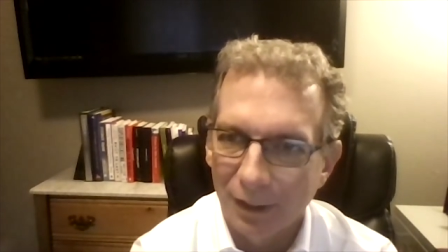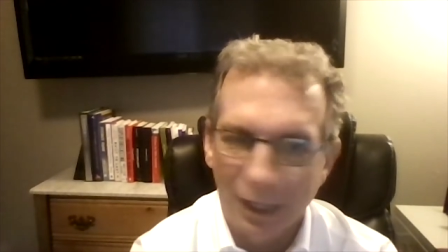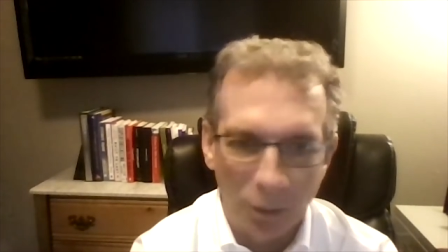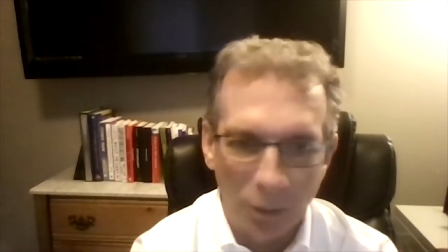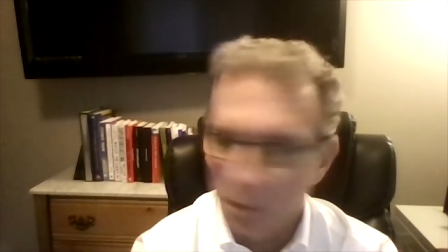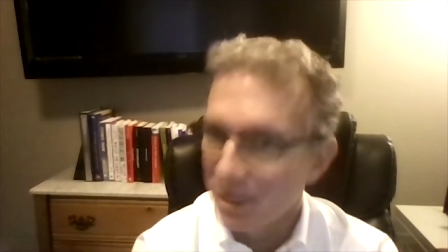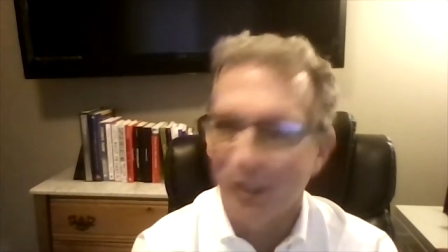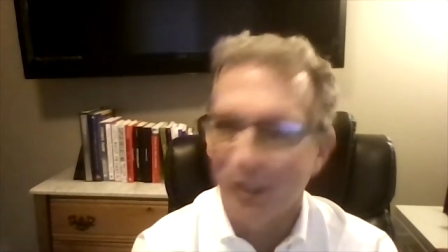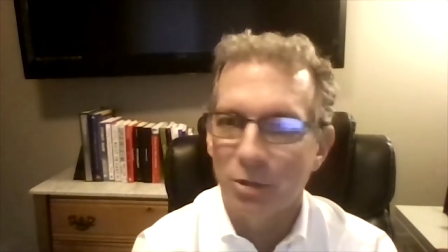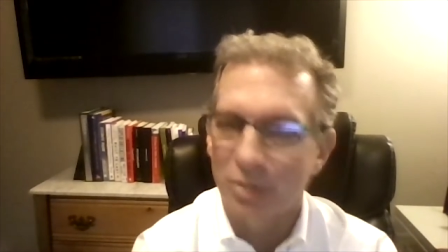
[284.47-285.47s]
And I was
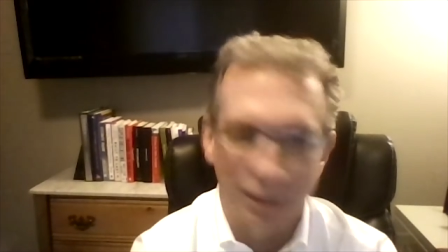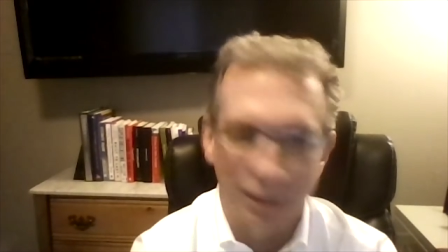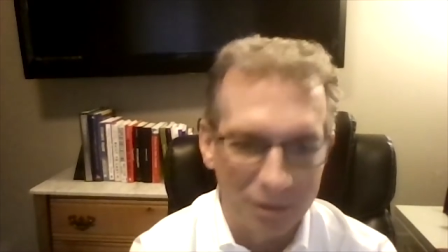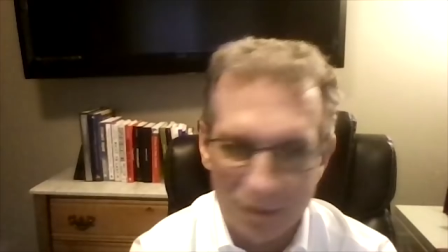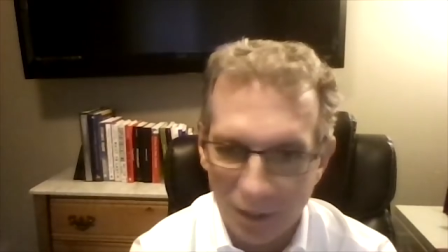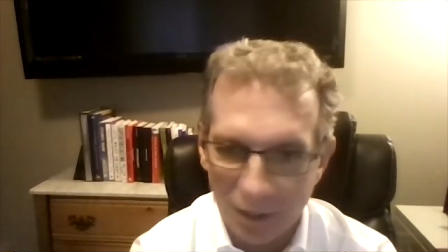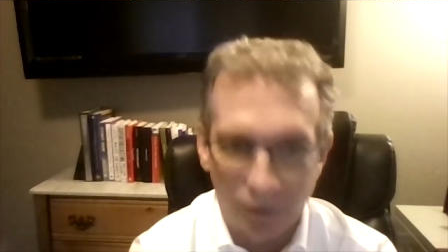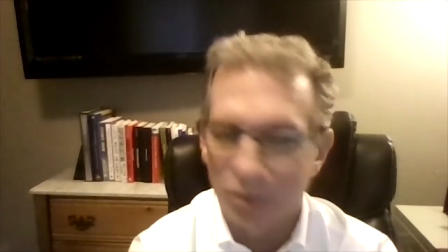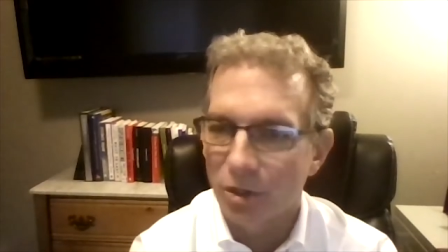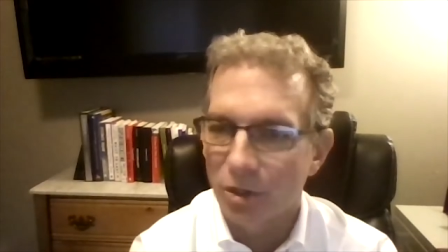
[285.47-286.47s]
not interested in staring
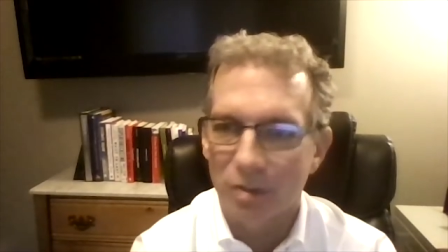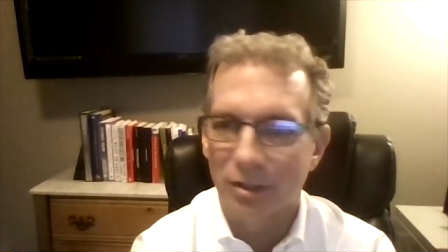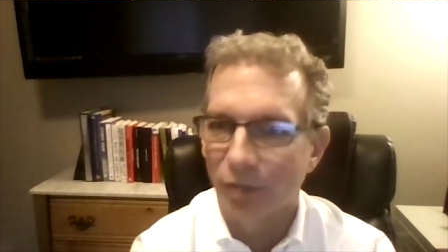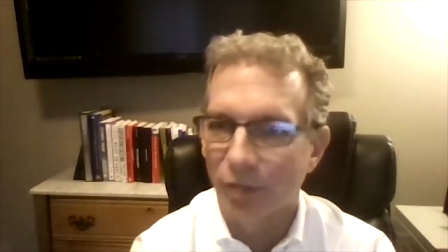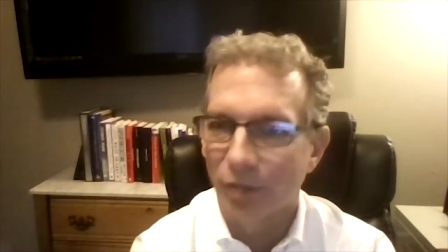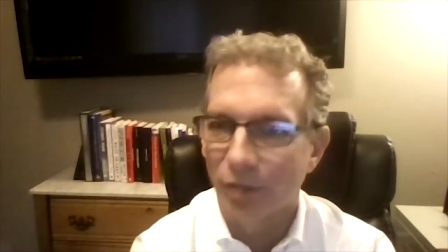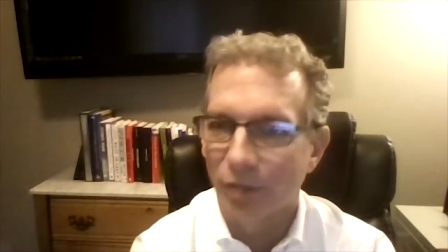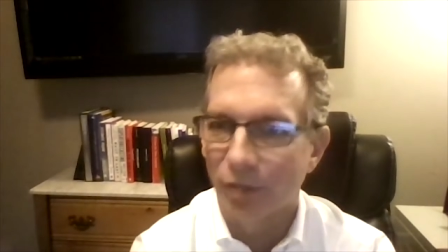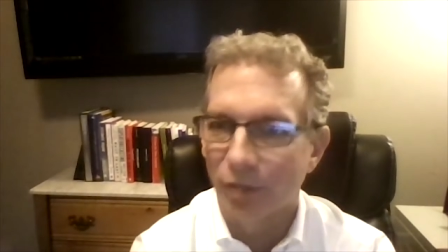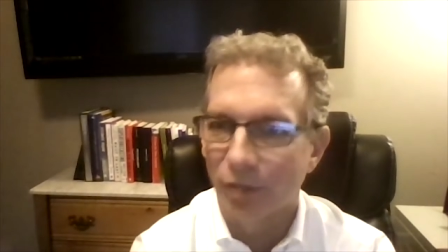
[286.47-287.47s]
at charts every day. I
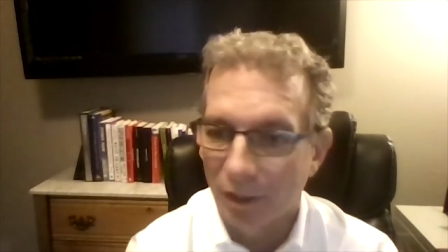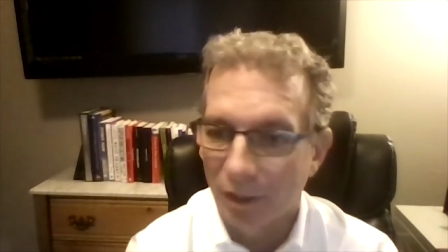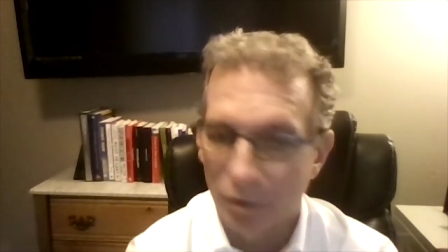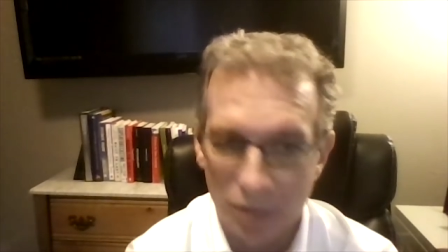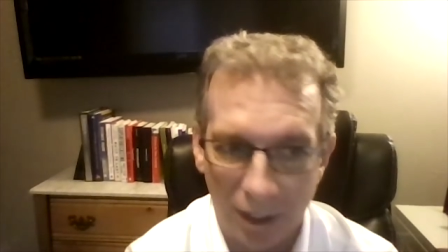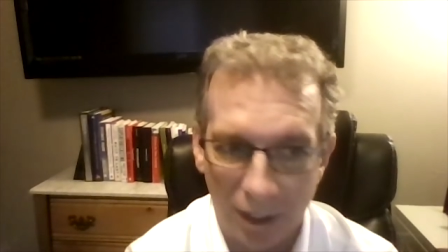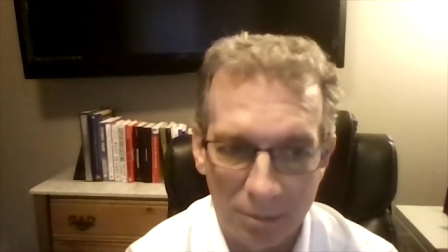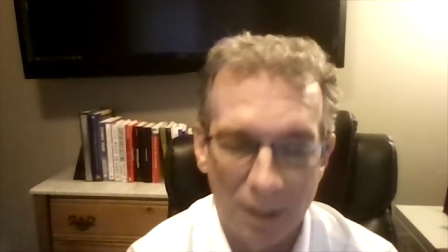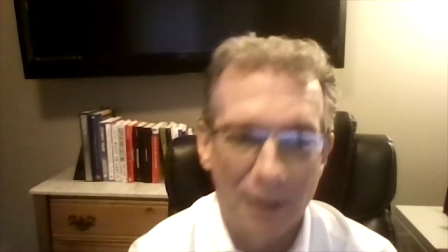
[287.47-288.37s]
didn't want another job.